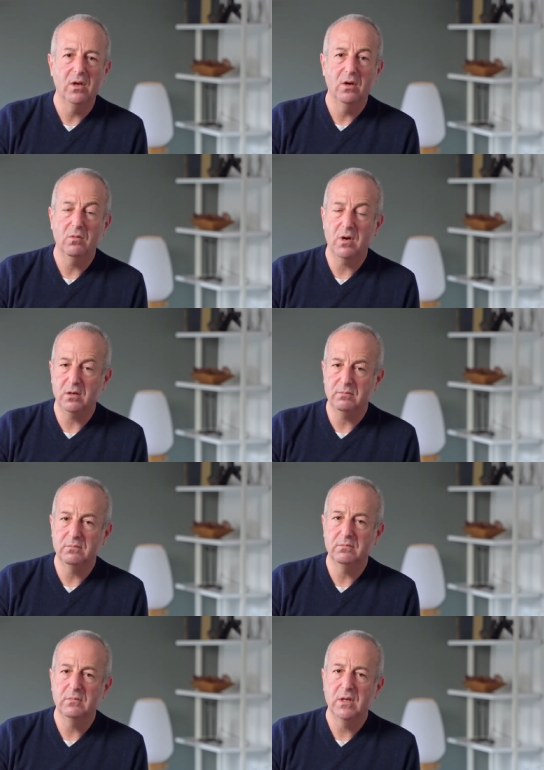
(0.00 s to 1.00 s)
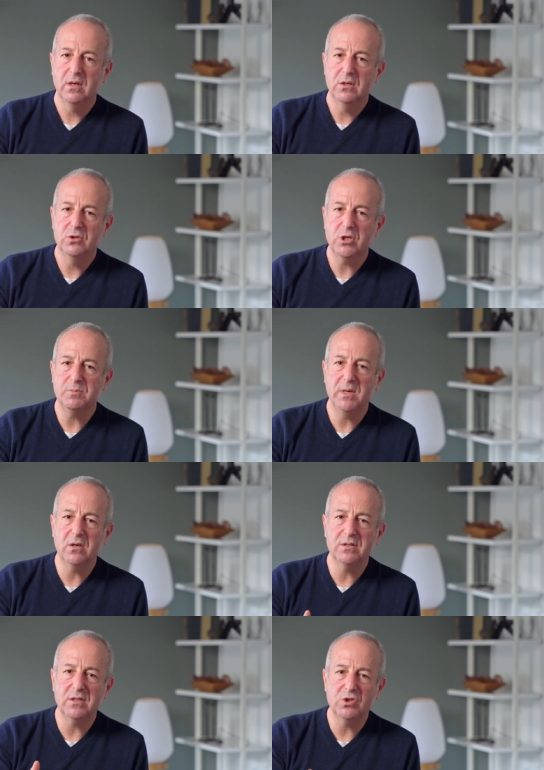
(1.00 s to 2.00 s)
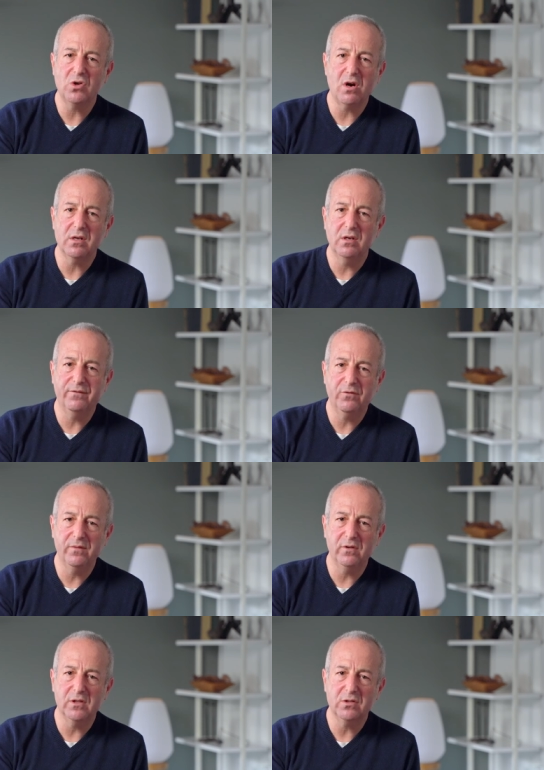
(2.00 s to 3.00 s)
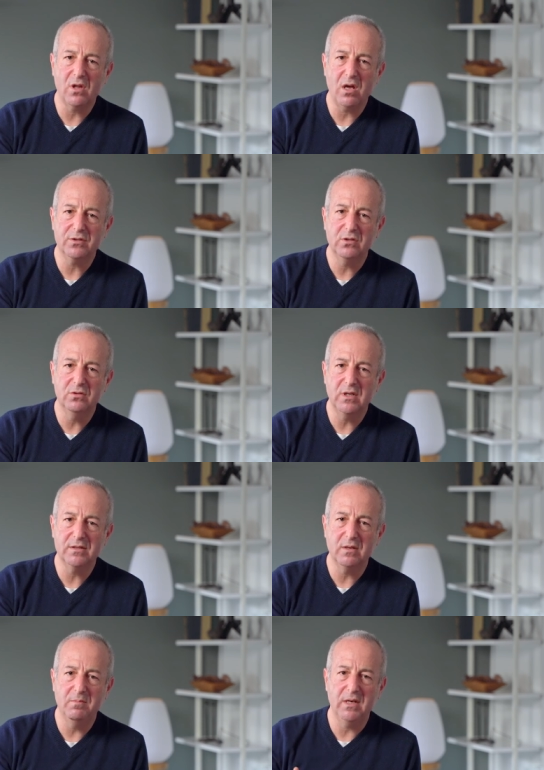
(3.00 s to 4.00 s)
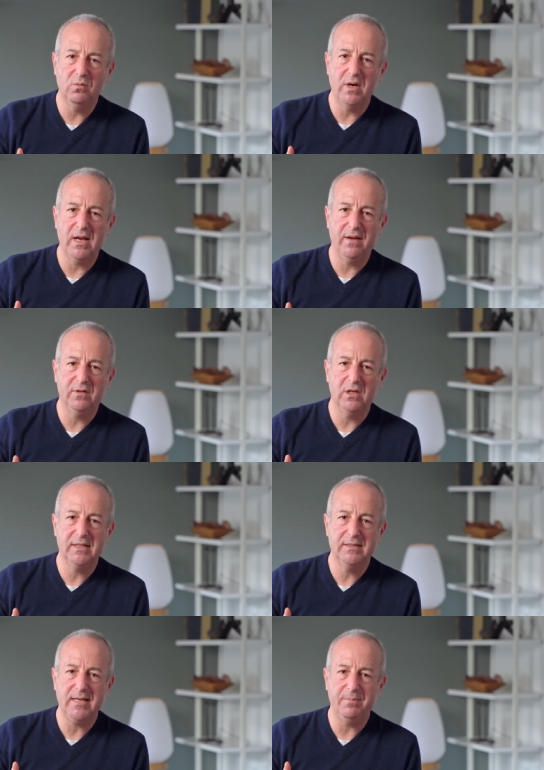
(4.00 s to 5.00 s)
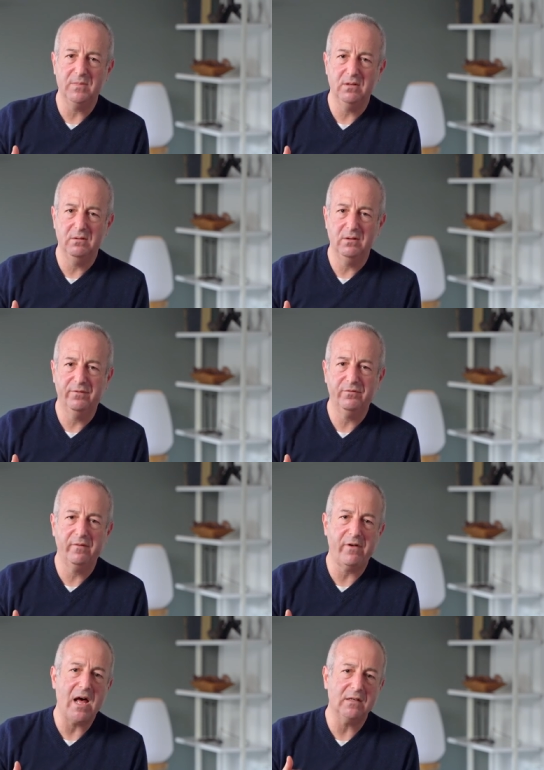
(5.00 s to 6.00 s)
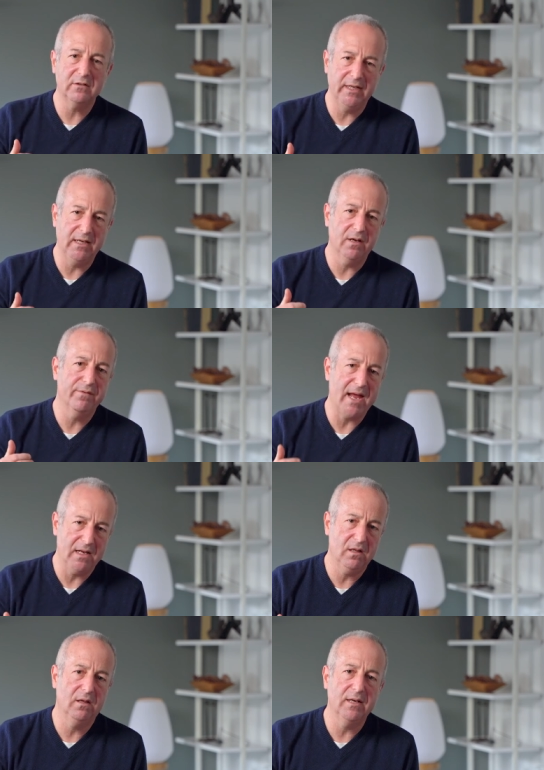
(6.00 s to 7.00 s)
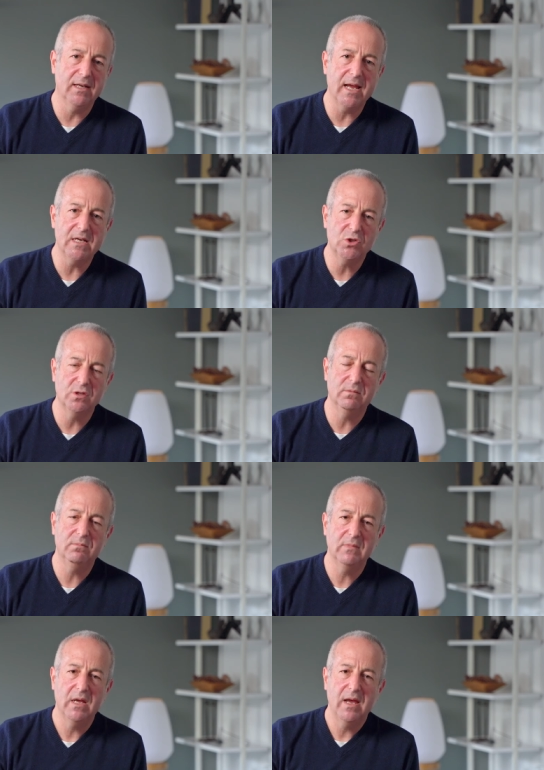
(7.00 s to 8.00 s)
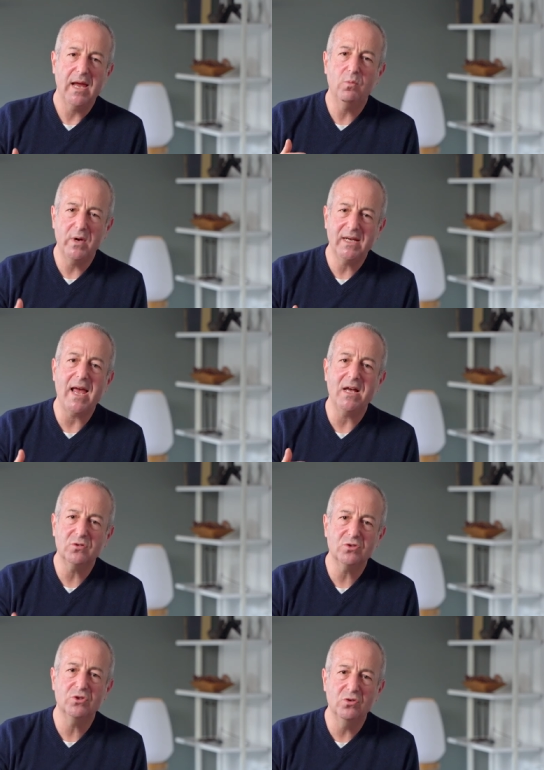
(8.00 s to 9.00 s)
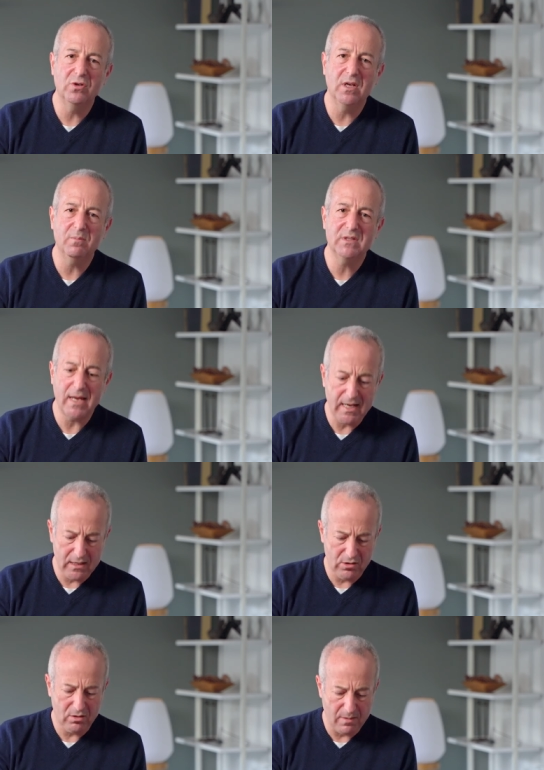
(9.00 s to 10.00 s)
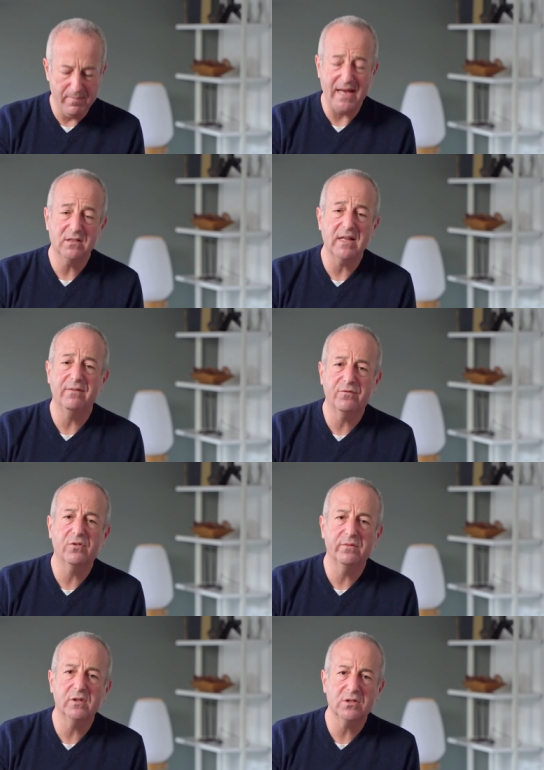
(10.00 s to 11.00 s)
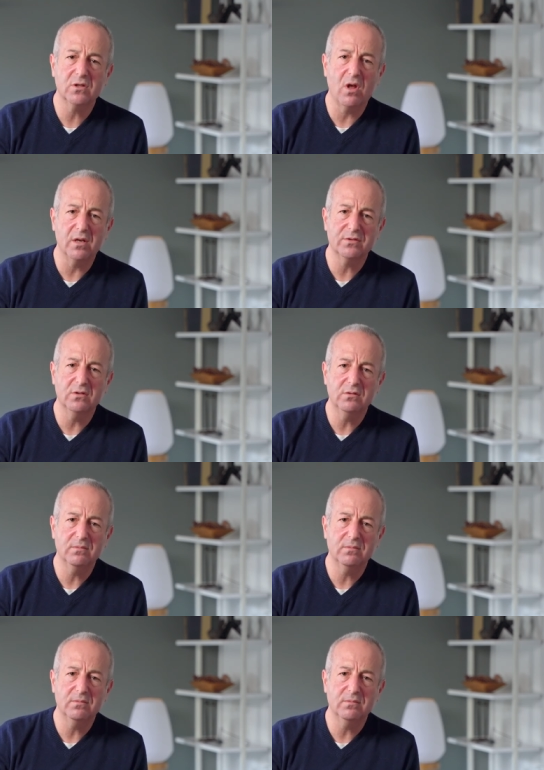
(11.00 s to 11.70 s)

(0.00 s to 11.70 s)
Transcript: Well, just because he started a frivolous lawsuit doesn't mean we have to accept the frivolity of that litigation. And we countersued him saying you commenced that frivolous lawsuit